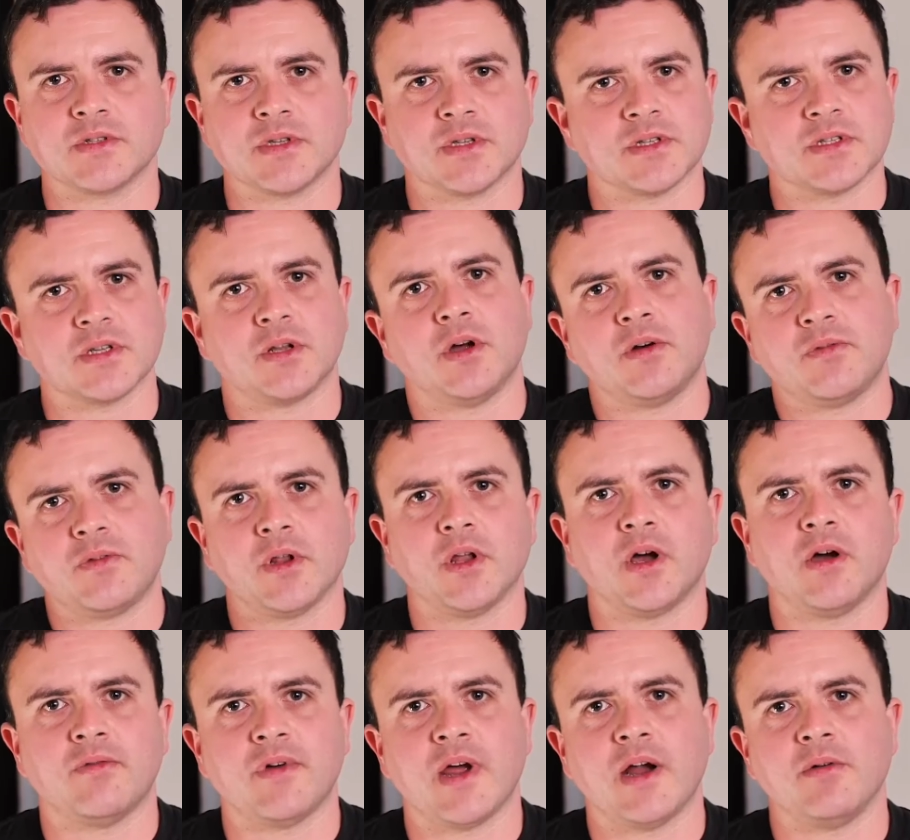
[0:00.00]
So there's an awful
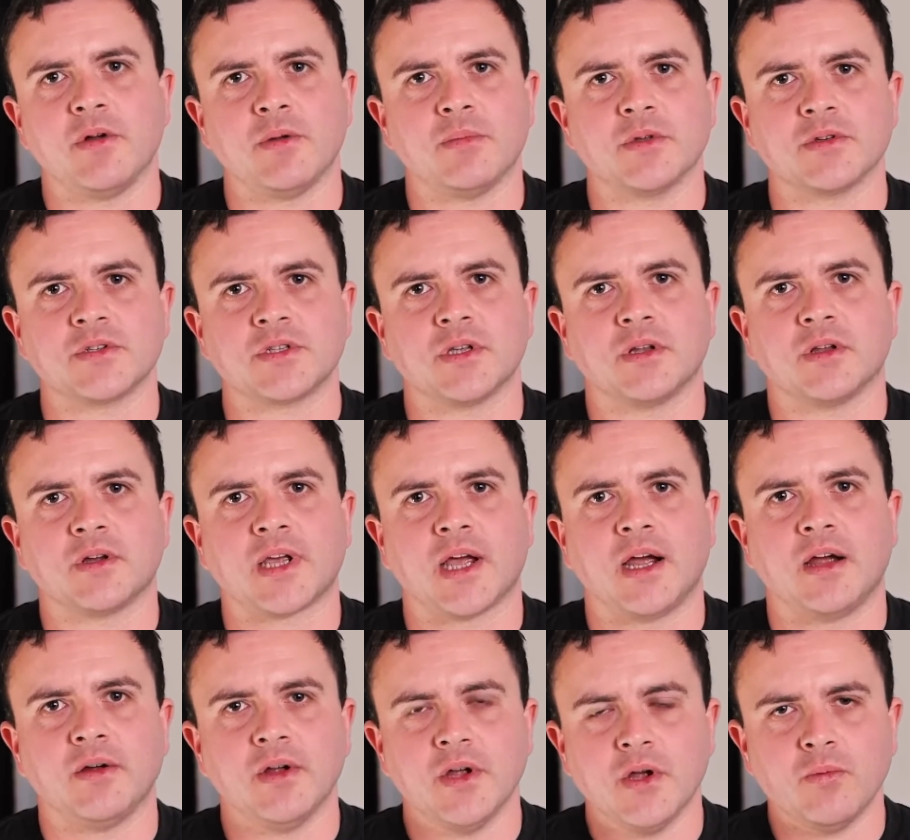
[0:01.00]
lot of variables to look
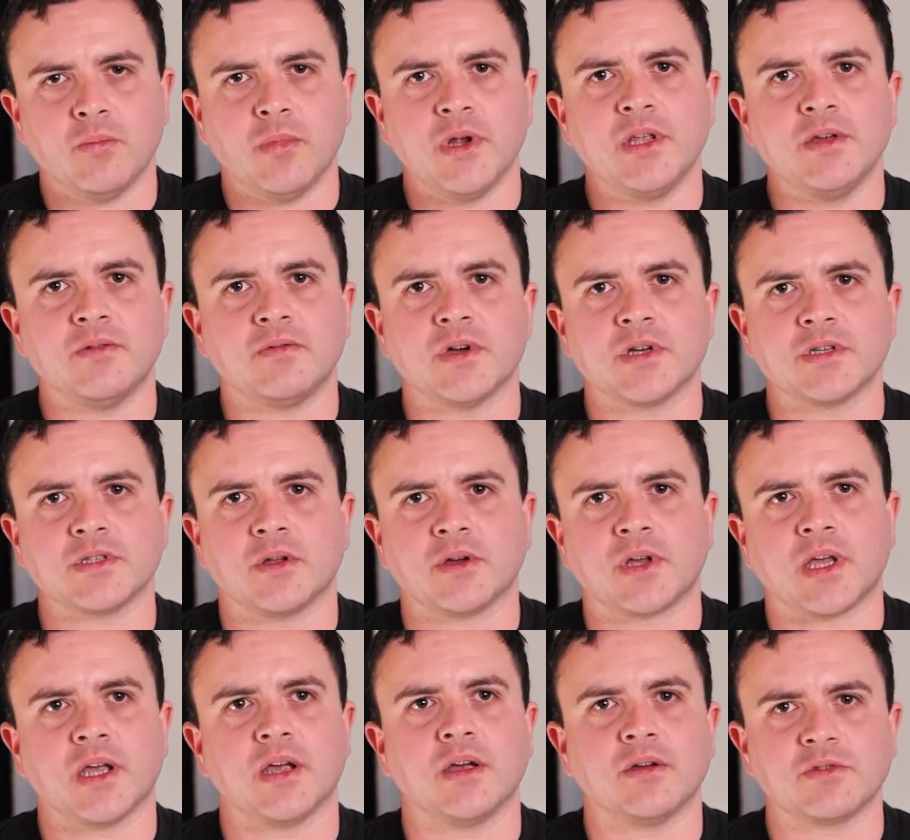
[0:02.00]
at when you're first
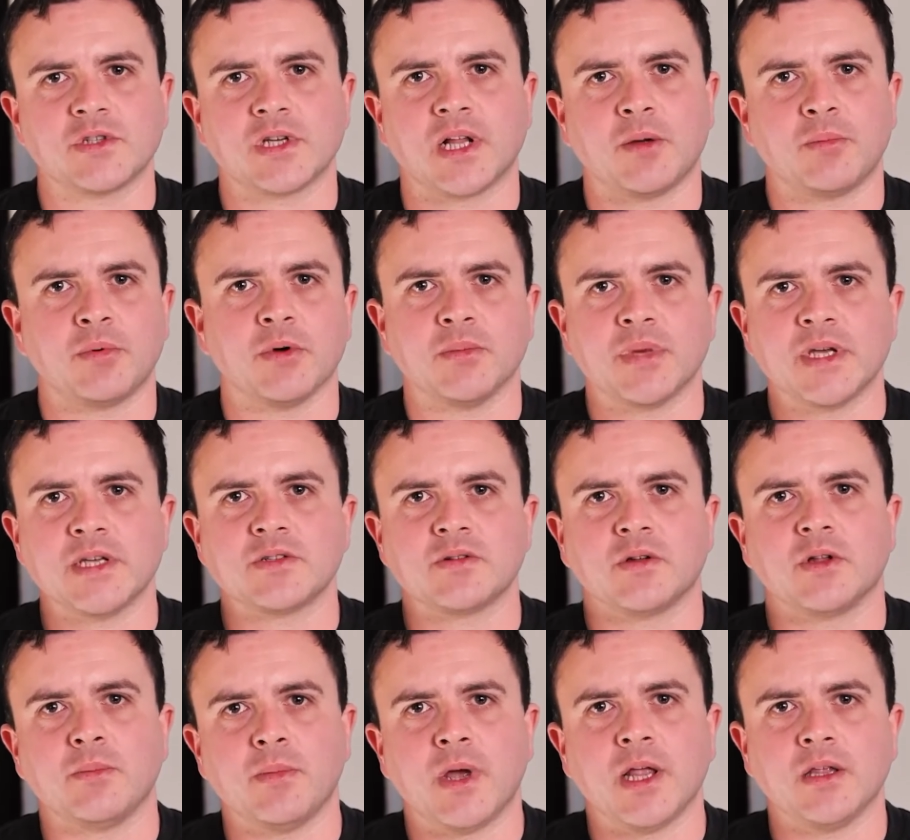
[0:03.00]
looking at, shall I put pizza
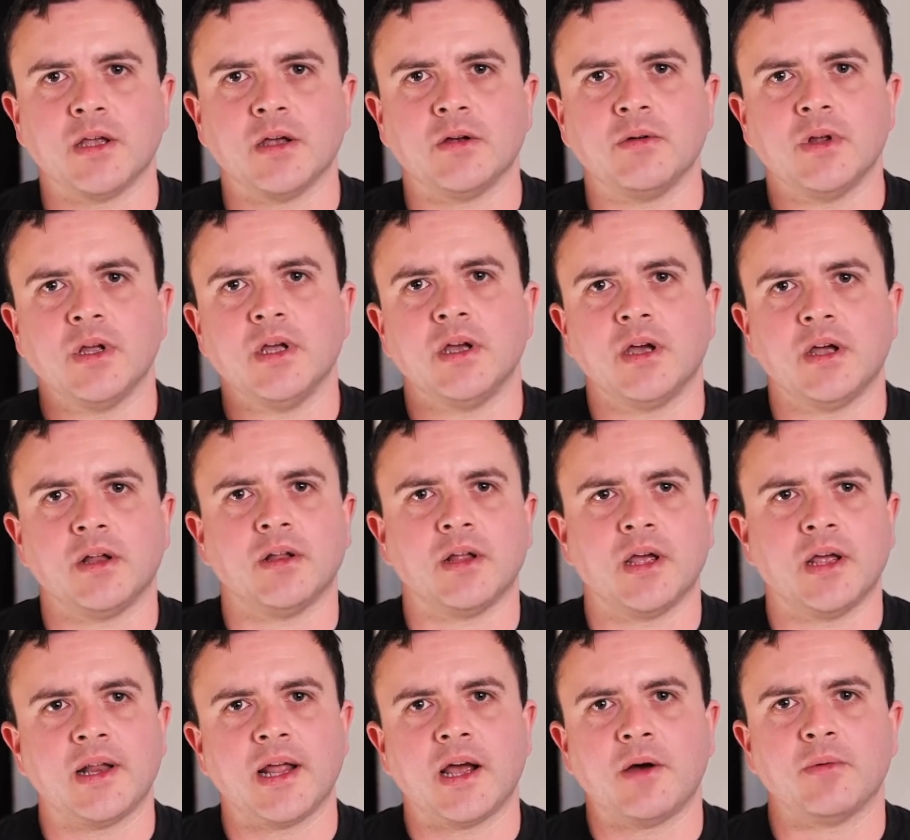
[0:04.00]
on the menu,
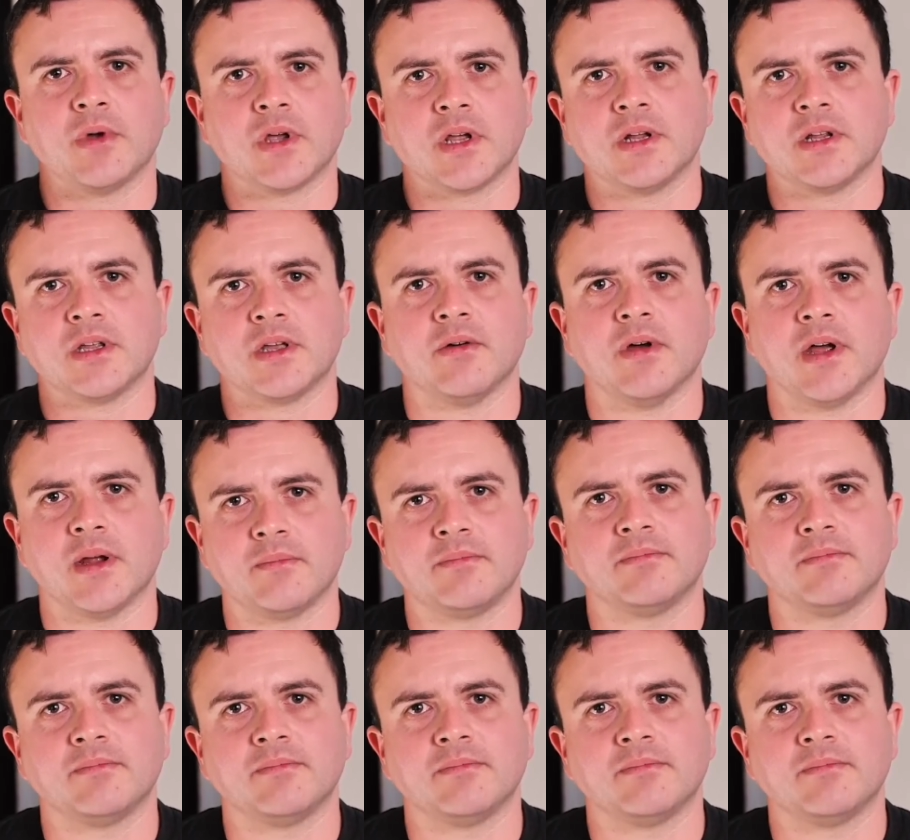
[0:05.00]
and how we're going to do it.